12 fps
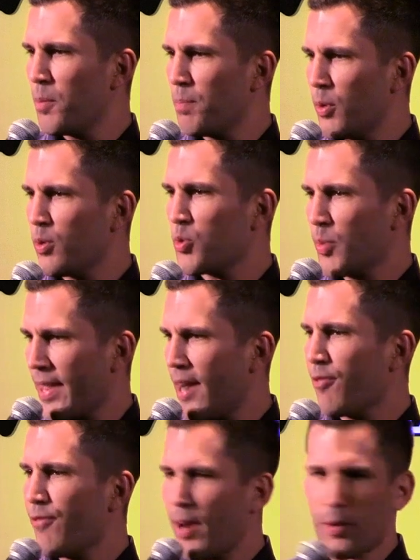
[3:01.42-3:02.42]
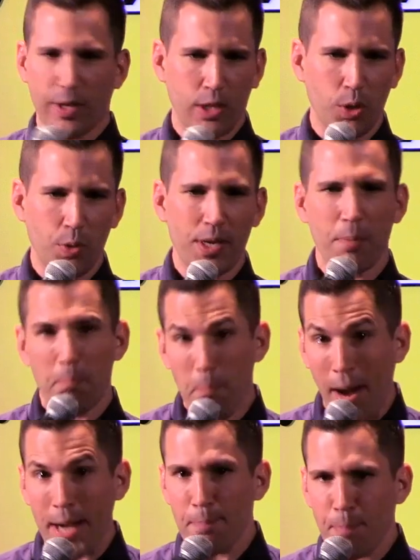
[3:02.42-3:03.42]
and booze with airfare included
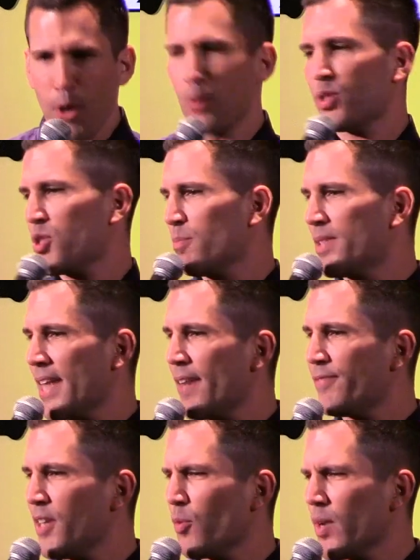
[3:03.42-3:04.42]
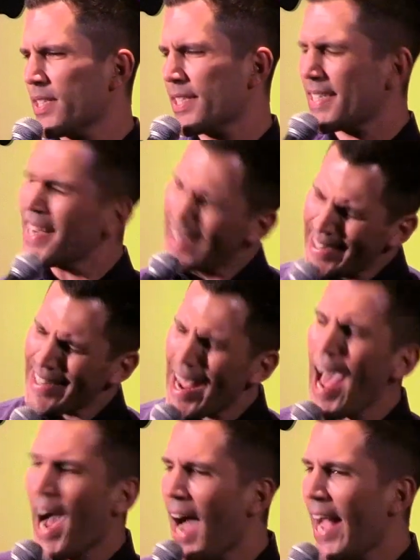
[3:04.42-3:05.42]
might pose some safety risks?
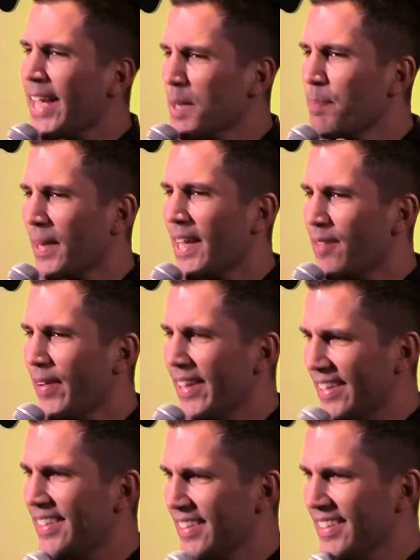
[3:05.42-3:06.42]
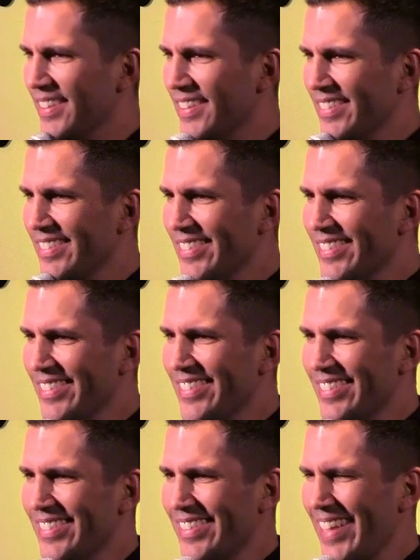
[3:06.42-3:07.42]
Yeah, I can believe it.
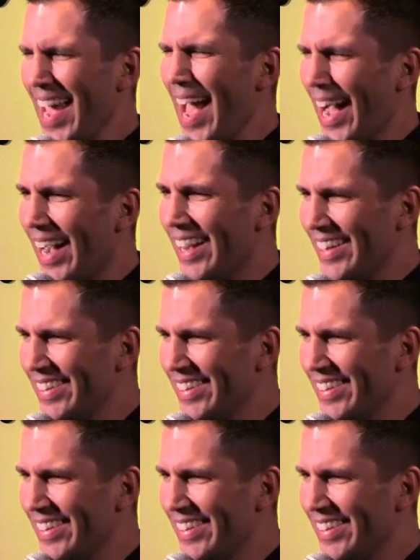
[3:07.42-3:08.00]
Yeah.